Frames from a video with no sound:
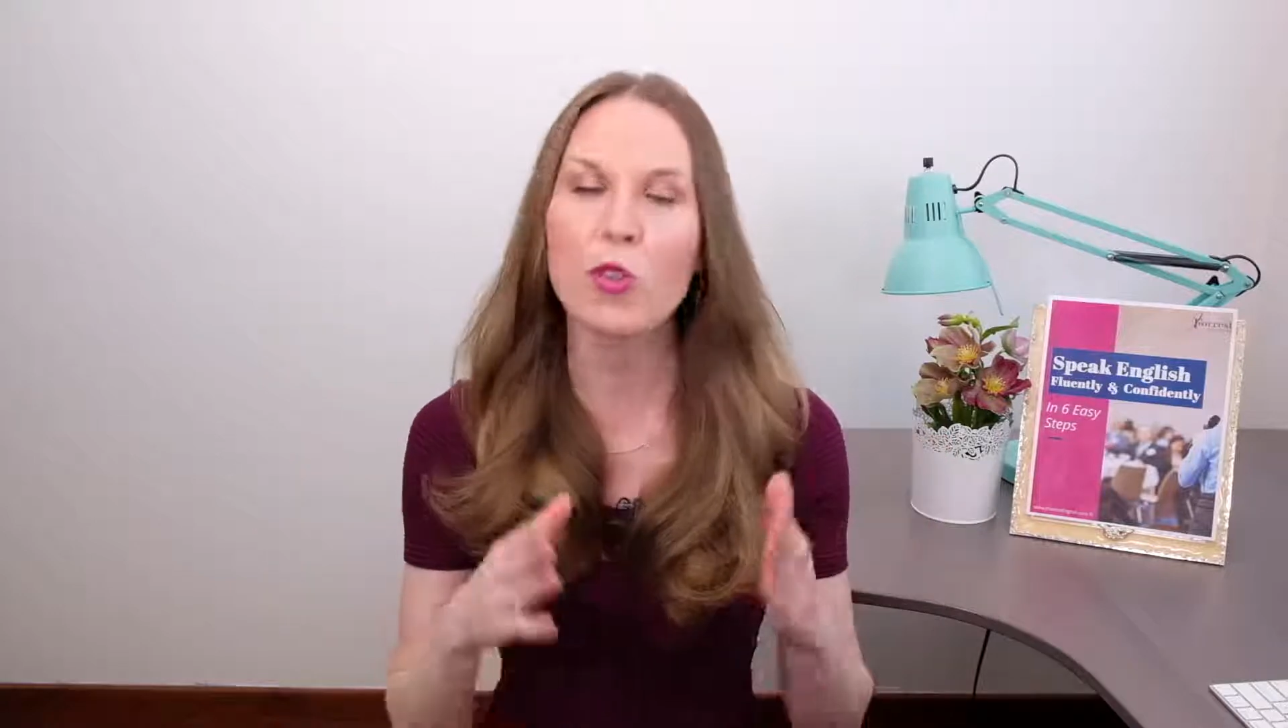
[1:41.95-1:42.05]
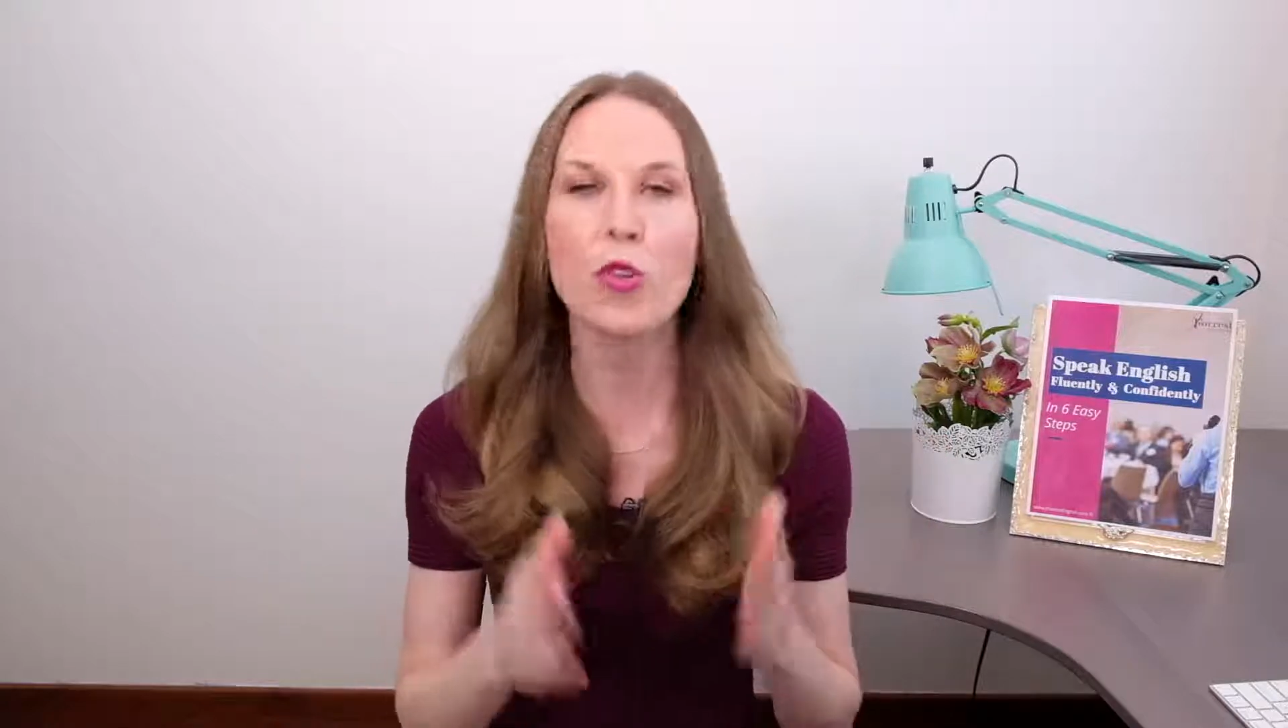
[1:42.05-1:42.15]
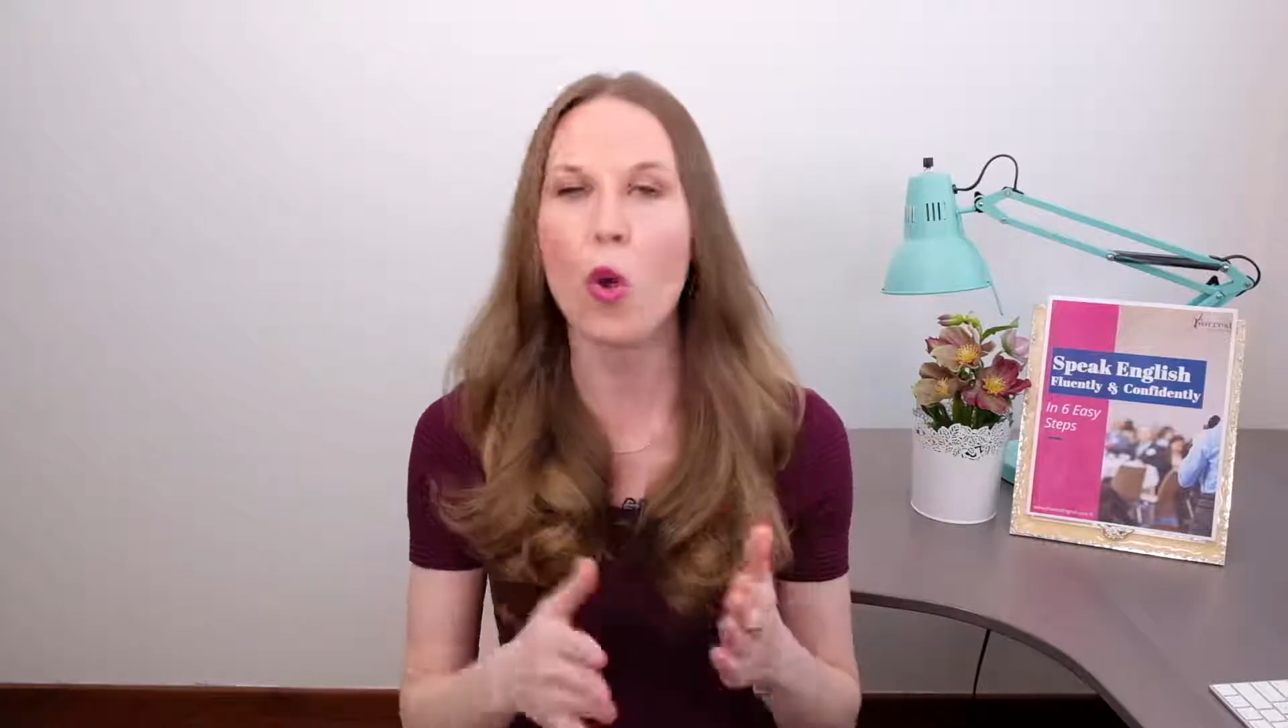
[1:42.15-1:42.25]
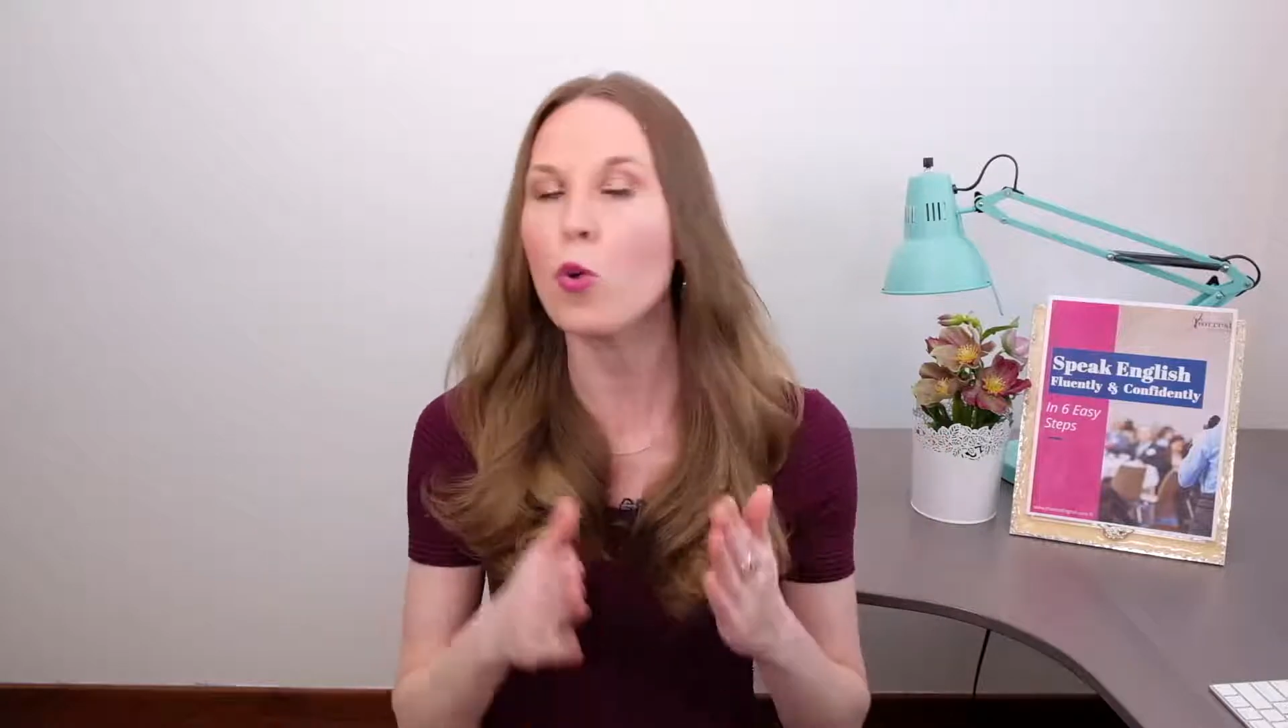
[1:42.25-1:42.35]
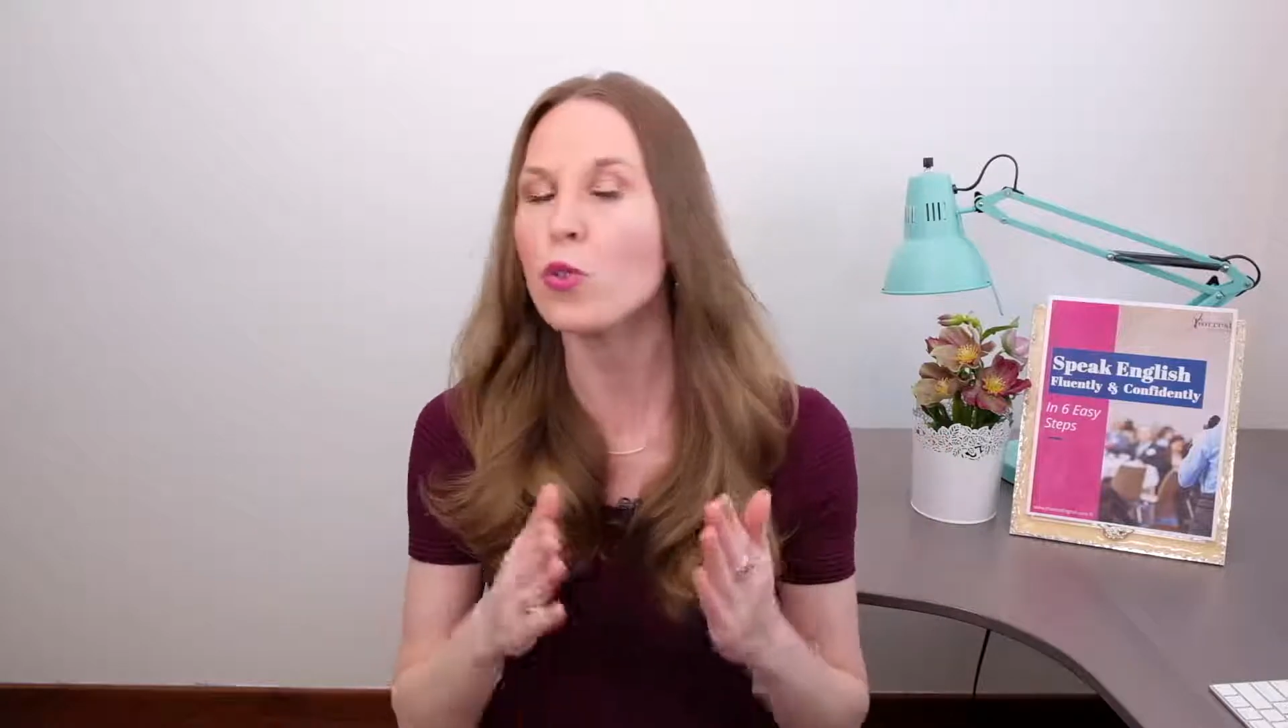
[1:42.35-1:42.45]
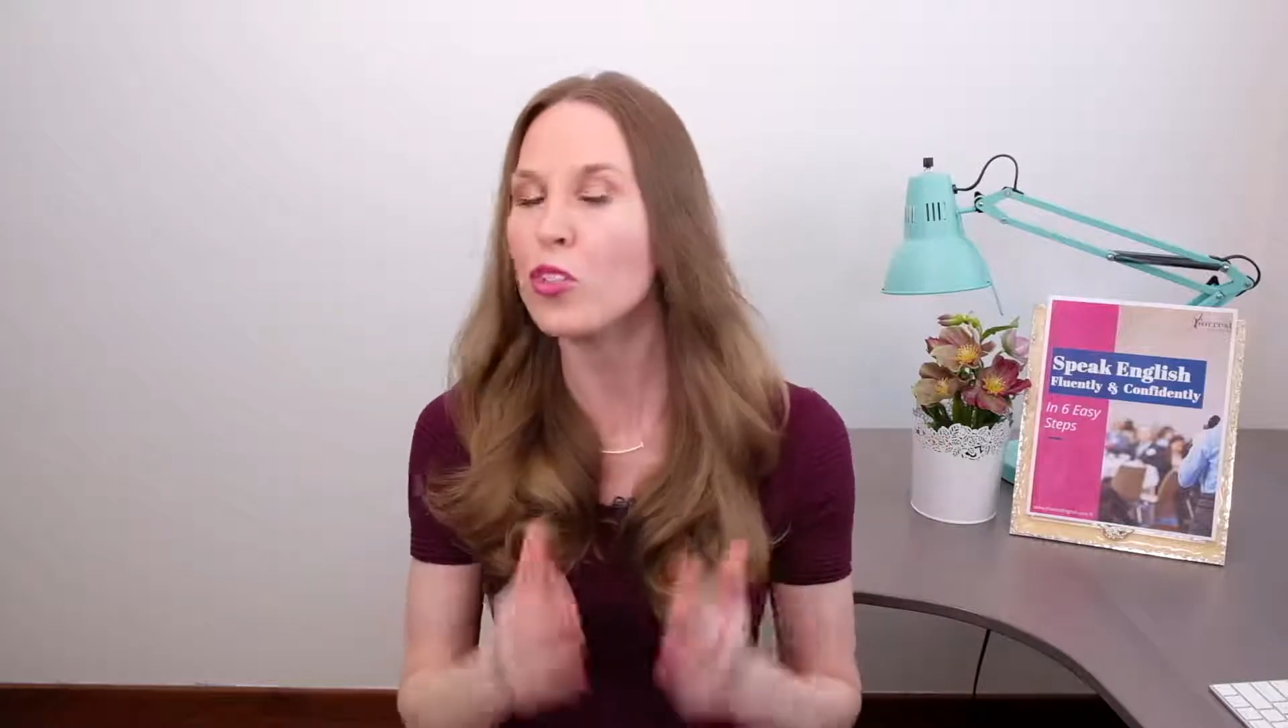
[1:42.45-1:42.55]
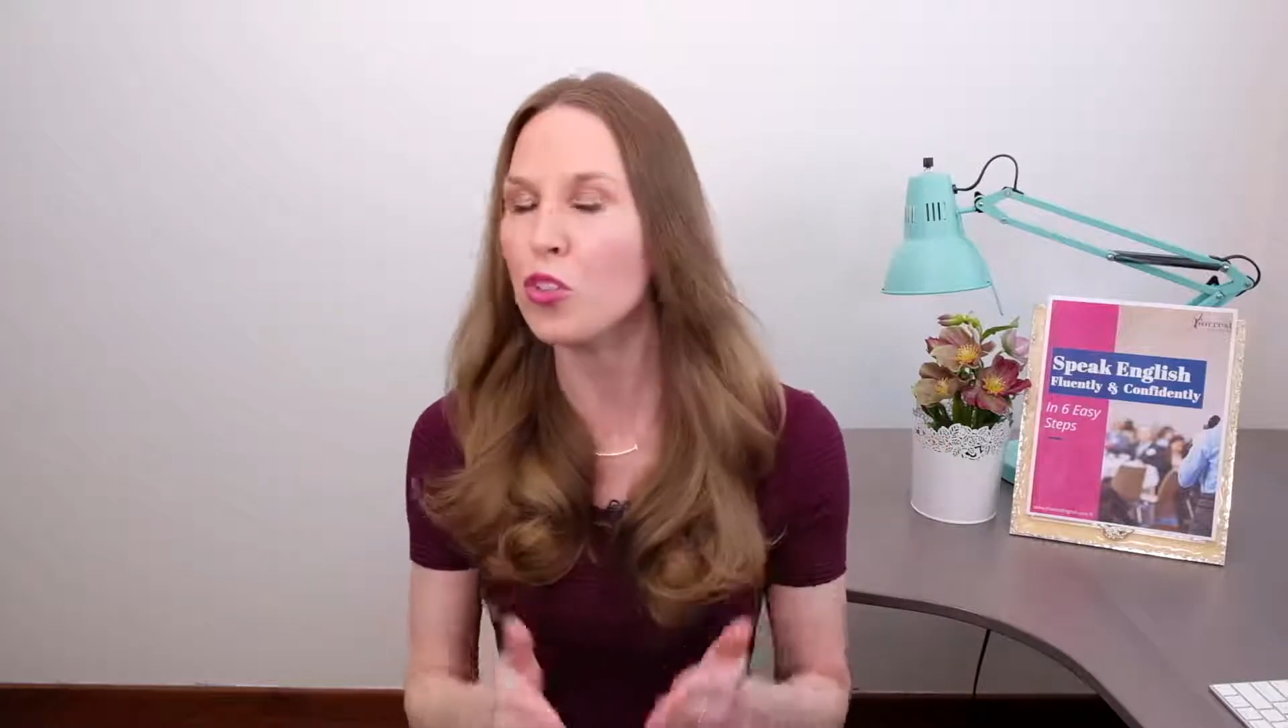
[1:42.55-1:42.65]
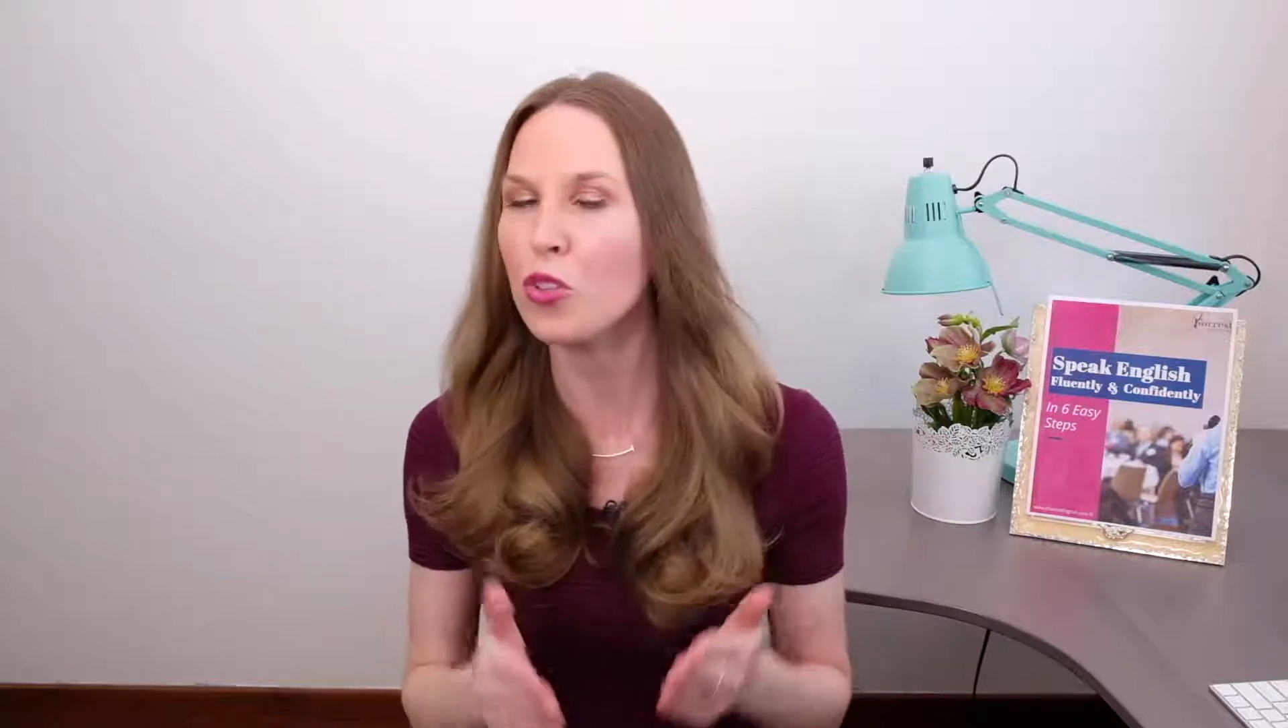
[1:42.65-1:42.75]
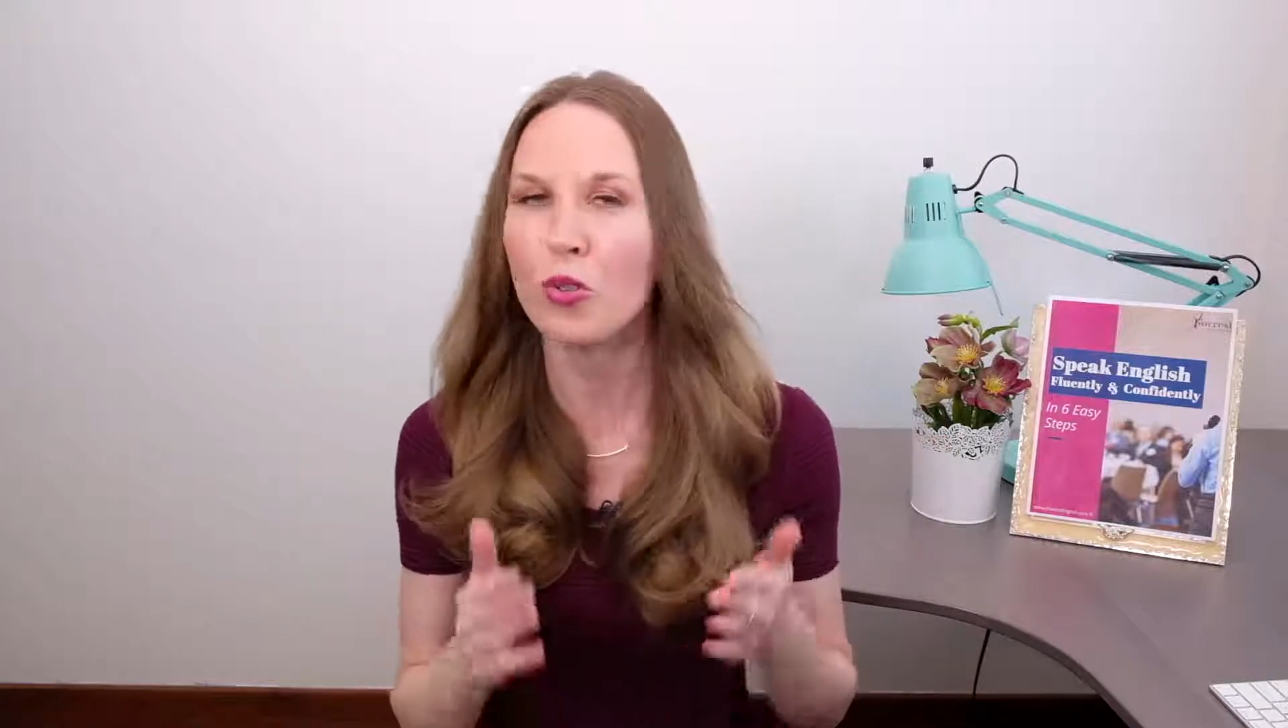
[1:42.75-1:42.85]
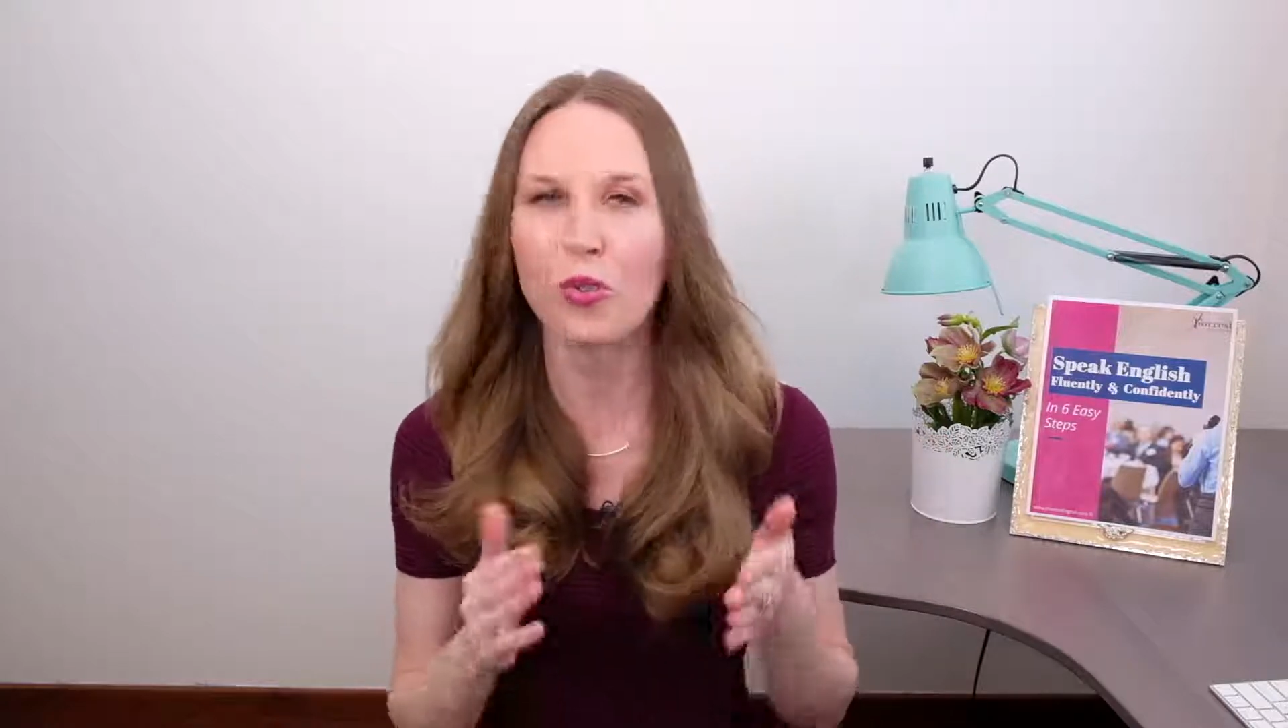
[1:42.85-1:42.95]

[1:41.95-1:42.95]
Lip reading: those two